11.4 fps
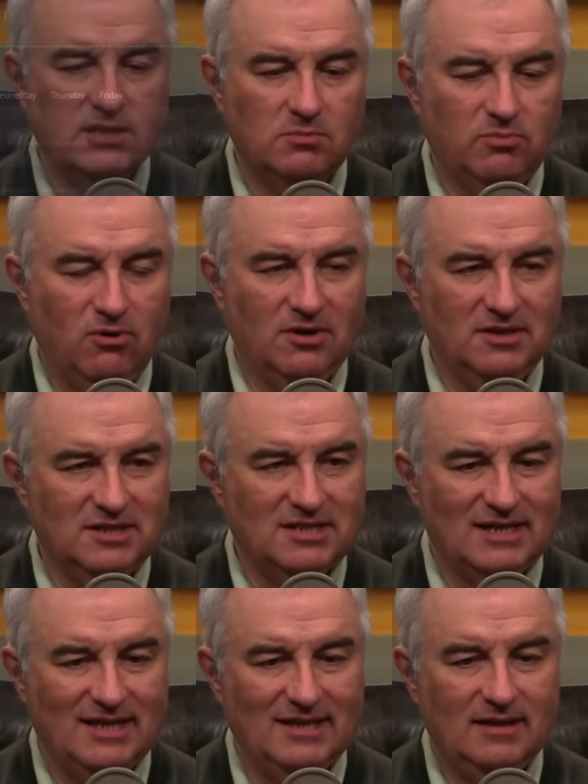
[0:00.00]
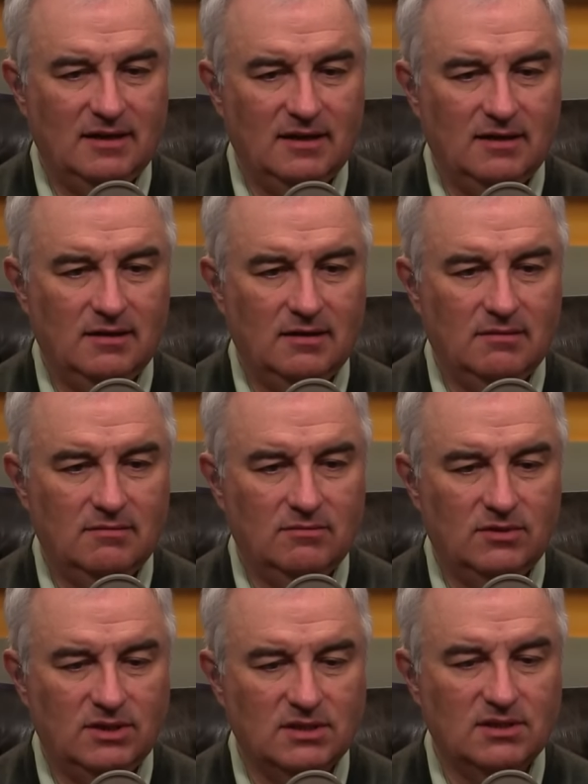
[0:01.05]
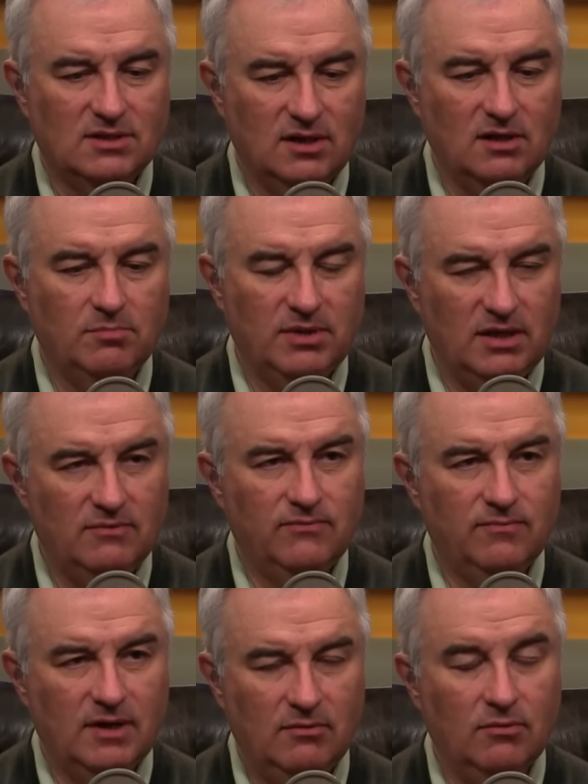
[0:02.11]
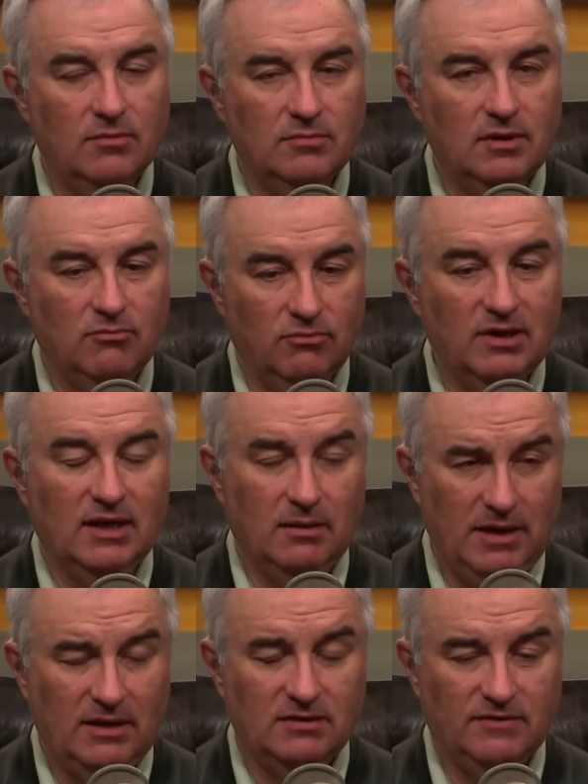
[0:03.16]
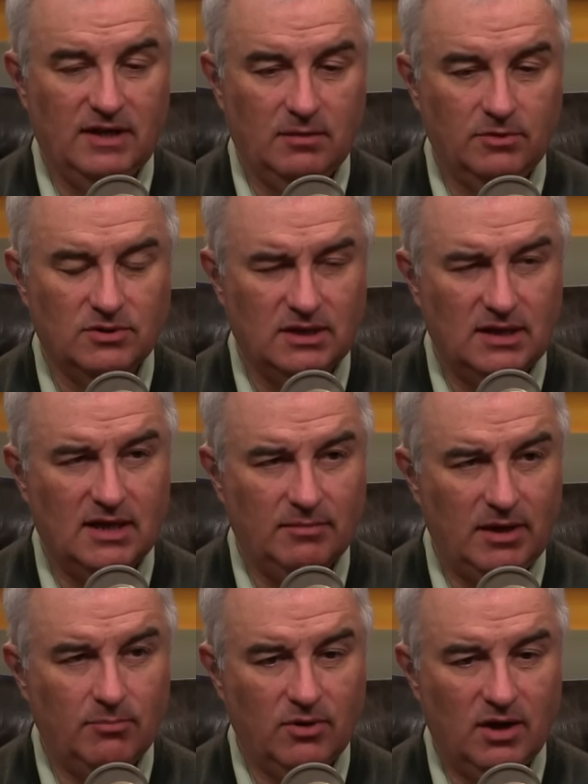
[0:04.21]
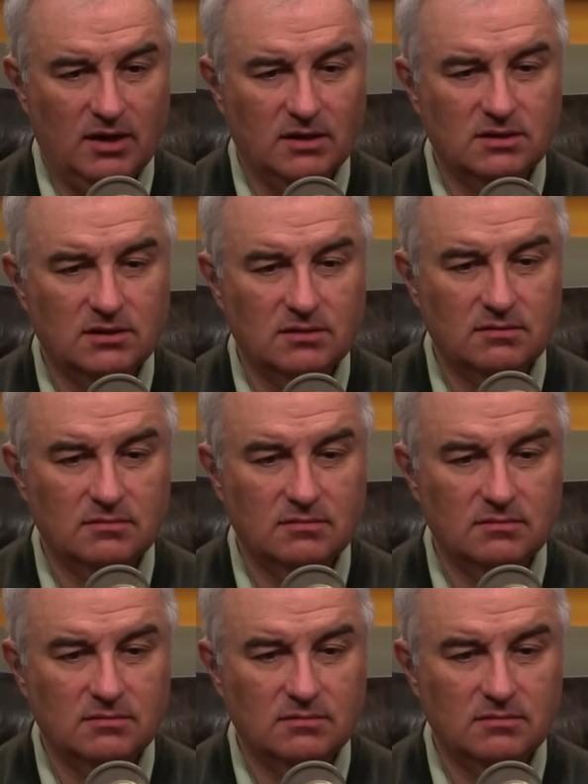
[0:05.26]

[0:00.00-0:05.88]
it's important to say uh, this is going to be uh, really about developers and not about products.